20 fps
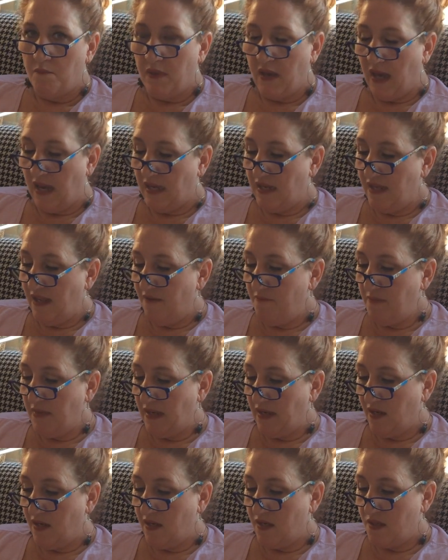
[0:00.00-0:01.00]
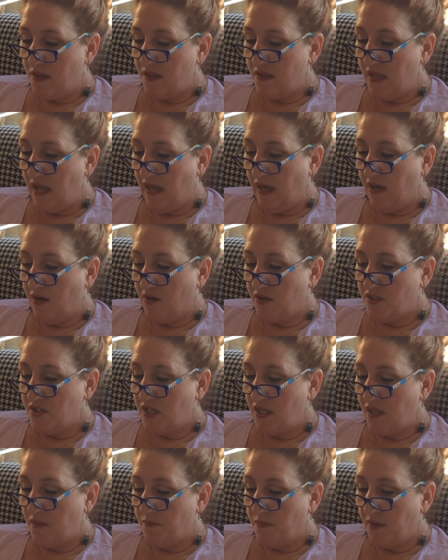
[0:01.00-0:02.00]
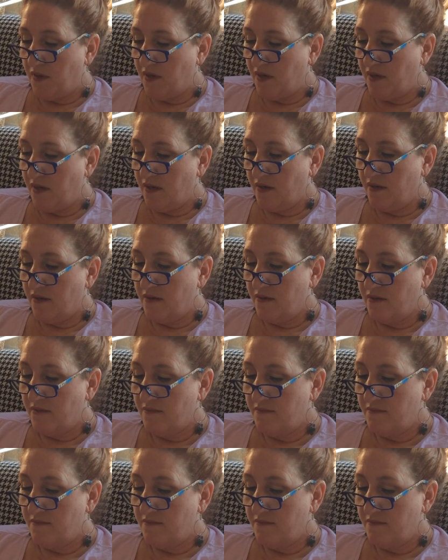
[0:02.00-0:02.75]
But I love me a good steak or cheeseburger.